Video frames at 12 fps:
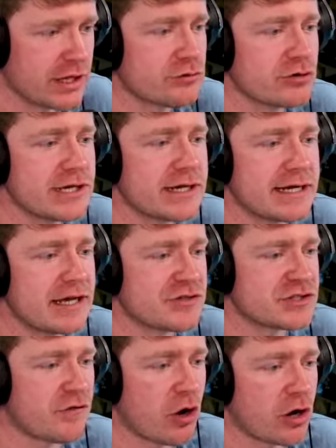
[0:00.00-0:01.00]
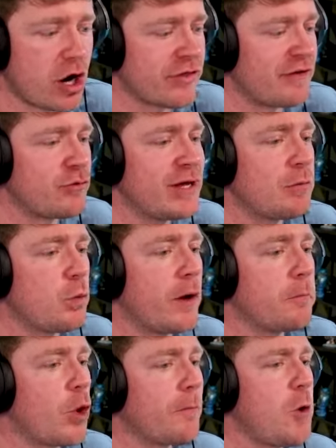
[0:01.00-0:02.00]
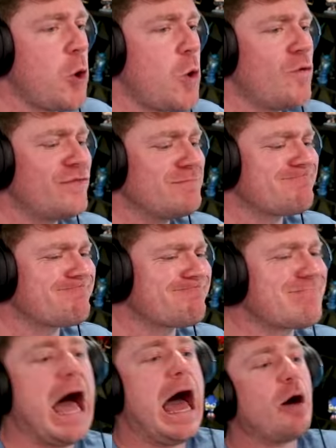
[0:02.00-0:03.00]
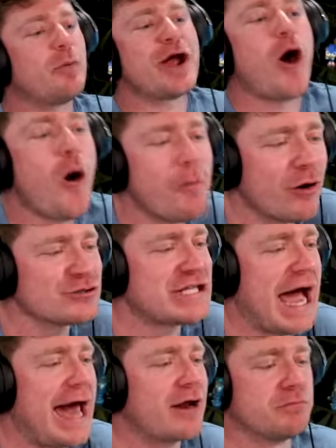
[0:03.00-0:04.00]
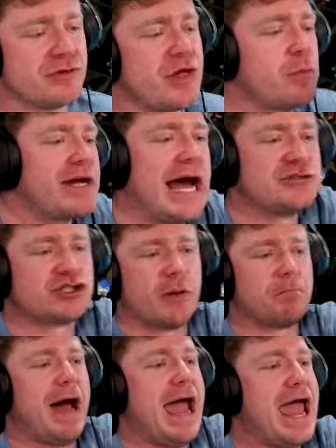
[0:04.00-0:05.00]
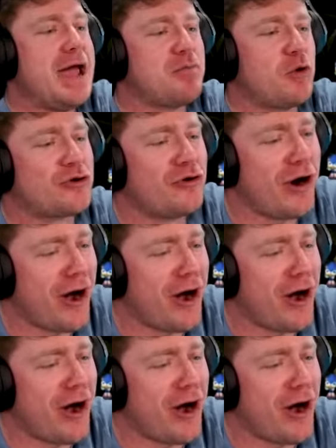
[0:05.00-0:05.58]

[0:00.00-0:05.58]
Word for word: literally going to get this Vargoth. If we hit one more move, we almost had him, but then we got jumped by Abel